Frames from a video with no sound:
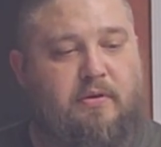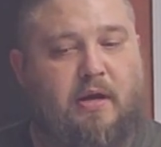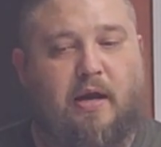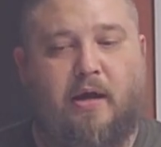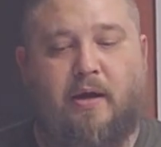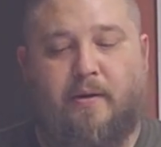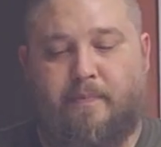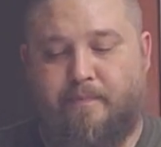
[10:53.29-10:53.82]

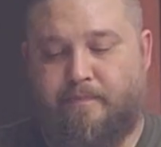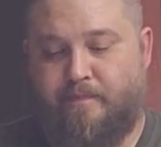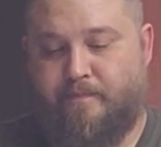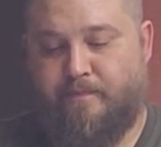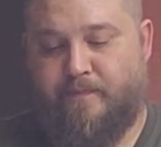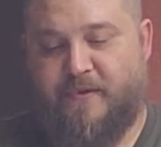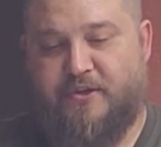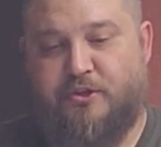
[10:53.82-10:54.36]

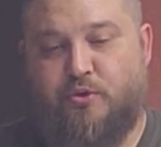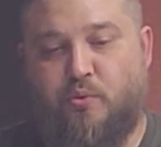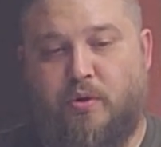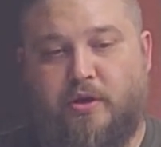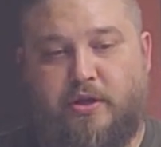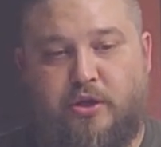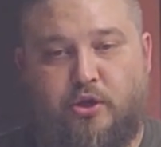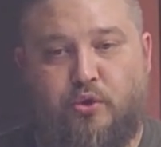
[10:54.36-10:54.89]
that you
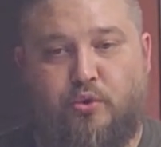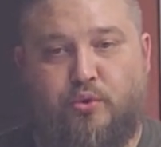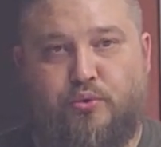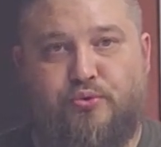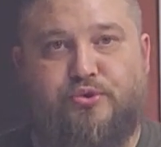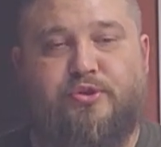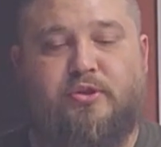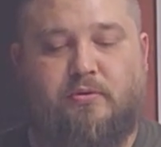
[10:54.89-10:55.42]
want to
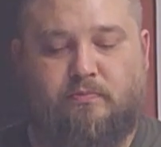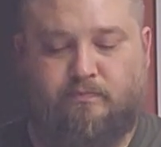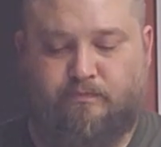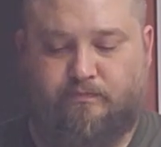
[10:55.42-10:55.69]
use